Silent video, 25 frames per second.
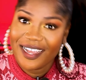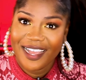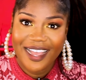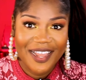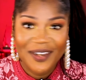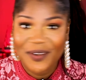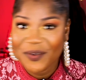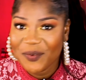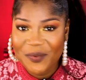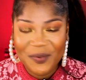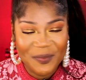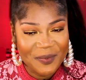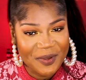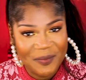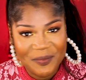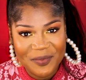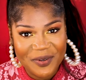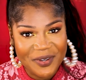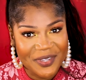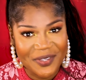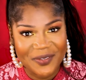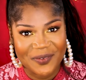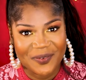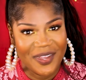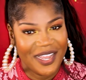I don't
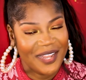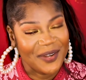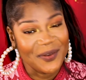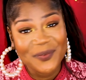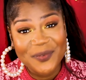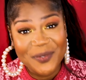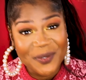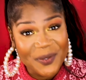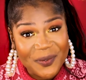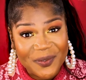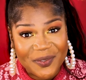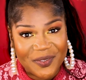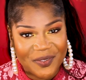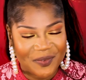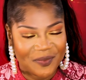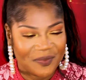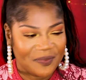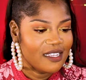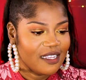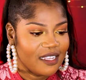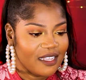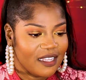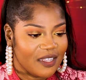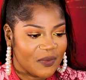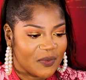remember you. I don't know you.
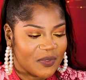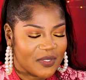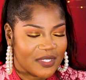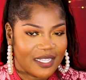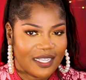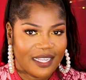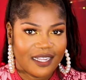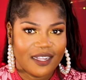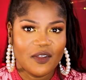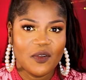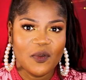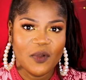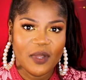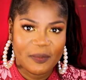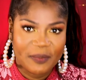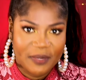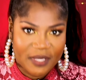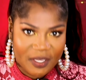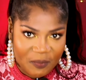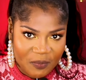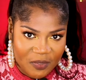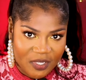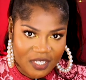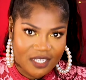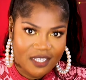And he was like, oh, I'm
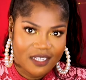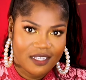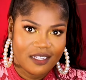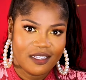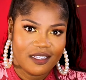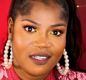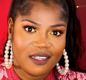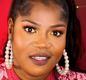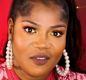Yemi.